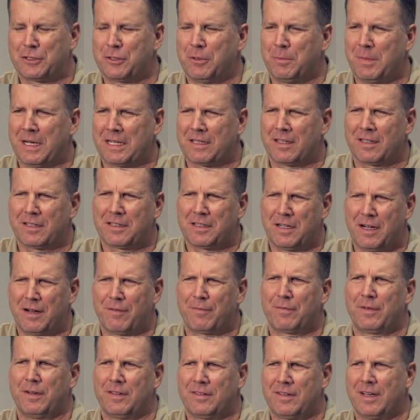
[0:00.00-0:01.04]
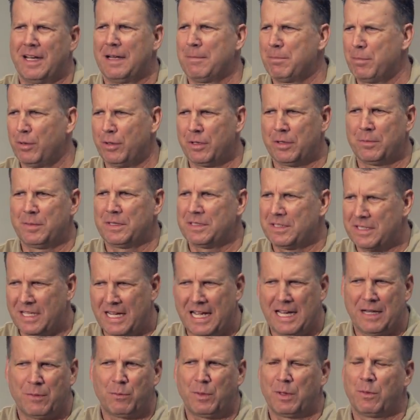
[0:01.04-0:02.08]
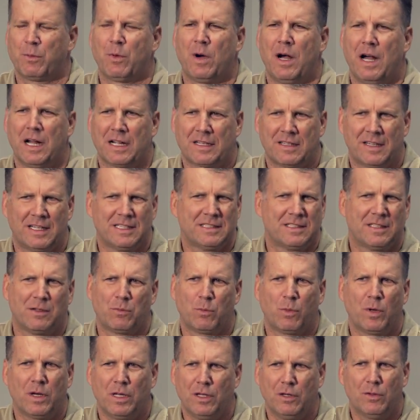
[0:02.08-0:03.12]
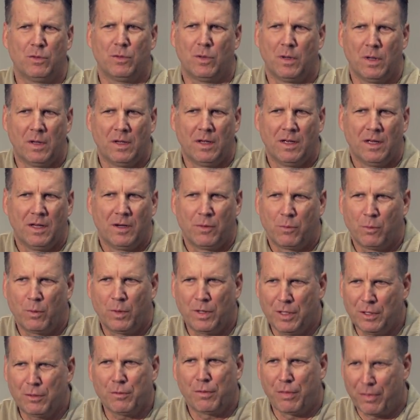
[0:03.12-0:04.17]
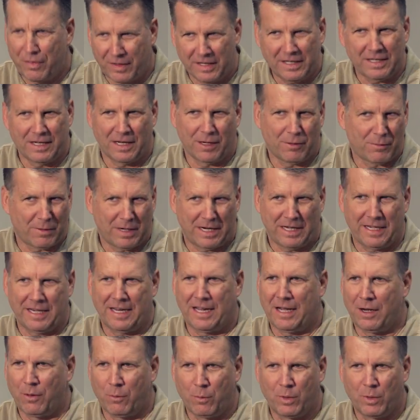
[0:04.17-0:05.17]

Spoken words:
going back to the conference, and I pulled him aside and we walked, and I said, what are you thinking right now?